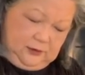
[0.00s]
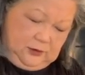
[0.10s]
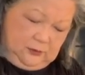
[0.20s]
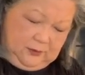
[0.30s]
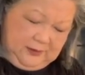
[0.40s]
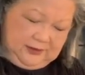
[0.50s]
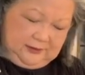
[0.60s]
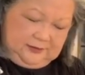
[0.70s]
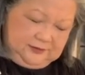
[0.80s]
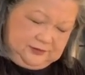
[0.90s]
we're
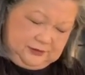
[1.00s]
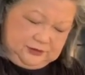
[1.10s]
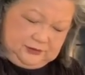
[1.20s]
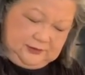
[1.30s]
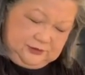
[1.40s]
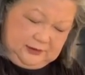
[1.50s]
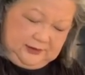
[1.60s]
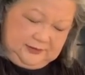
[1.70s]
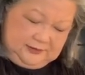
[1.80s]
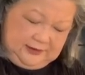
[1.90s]
making this dish in
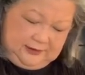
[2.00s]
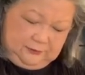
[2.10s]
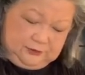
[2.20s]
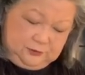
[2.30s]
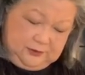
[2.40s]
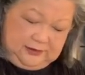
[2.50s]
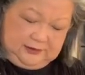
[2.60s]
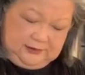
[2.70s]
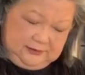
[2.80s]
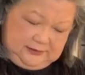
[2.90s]
Chinese Language
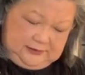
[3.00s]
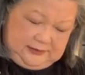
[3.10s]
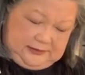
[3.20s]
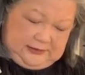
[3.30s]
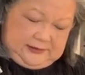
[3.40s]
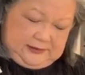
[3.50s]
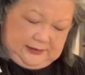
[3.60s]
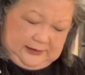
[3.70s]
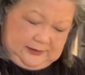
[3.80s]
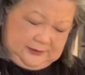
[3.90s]
Week,
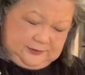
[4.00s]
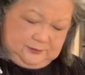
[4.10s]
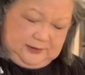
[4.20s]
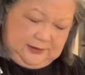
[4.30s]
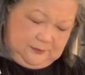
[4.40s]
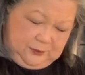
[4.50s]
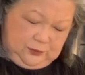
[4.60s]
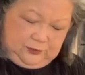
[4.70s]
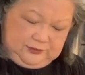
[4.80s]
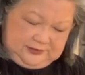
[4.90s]
and it's really
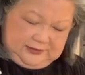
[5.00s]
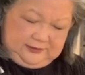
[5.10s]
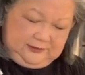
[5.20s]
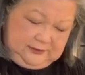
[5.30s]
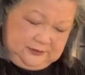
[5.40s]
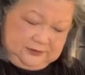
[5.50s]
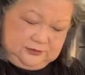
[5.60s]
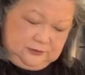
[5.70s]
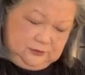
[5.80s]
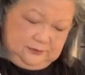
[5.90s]
important, I think,
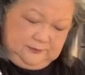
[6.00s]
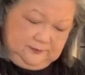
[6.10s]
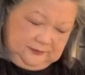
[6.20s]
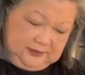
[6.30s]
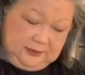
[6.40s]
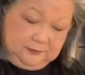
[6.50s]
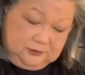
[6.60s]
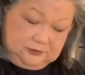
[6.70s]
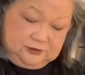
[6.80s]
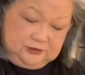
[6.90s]
to keep the
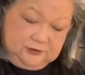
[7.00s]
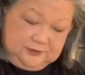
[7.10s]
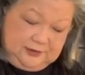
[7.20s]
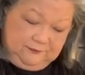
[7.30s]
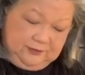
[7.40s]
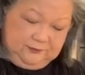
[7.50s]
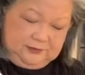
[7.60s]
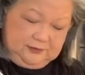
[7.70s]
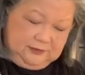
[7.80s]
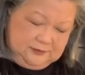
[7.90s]
traditions. I've lived
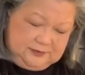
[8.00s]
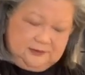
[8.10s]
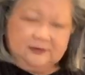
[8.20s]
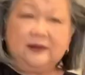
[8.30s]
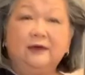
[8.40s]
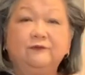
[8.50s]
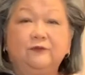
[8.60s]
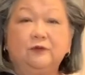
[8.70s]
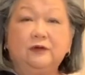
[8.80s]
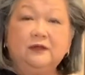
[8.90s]
in New Zealand now
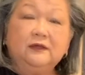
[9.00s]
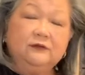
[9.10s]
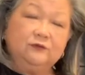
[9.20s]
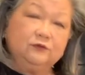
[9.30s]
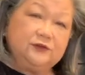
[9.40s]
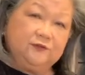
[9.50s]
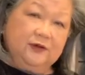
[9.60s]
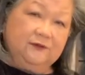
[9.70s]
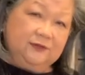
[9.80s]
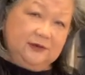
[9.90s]
for
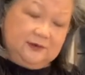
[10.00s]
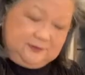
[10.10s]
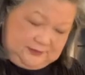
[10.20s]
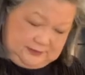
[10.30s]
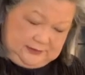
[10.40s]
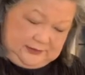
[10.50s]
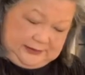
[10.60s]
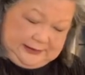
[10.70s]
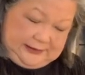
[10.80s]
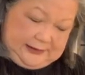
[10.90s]
45 years,
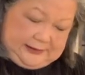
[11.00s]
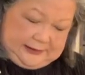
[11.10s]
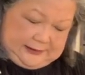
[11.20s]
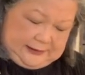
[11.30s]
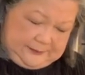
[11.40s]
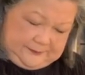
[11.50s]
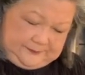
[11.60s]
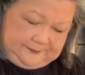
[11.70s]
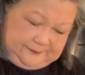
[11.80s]
and